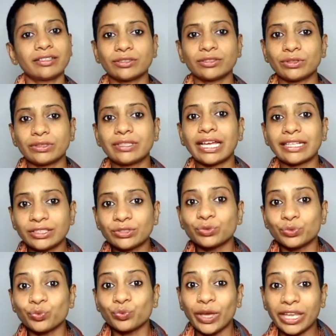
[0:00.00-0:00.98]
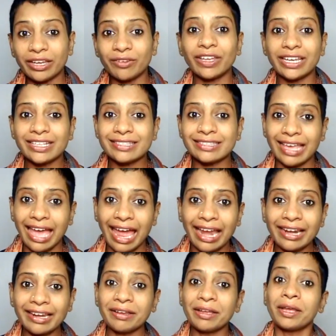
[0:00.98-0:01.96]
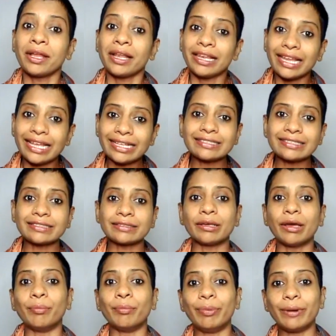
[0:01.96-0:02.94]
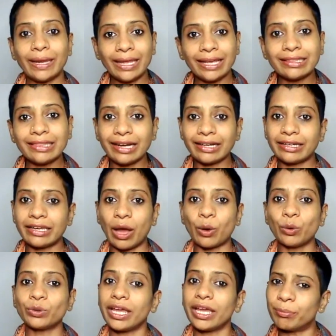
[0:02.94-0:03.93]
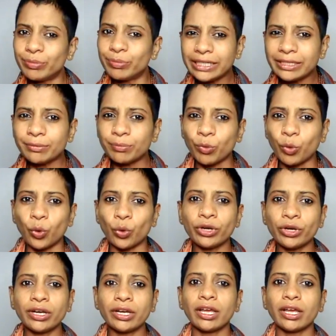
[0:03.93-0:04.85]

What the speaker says: So that's very very sad. Let's break that down a bit more.